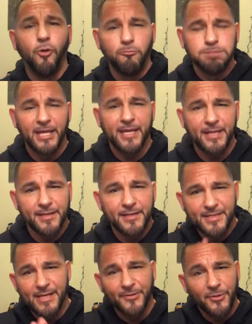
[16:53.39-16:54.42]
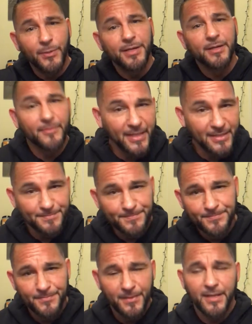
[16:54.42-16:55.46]
plan is out the window,
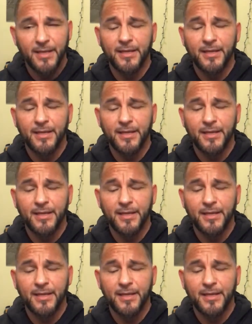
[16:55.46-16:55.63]
man.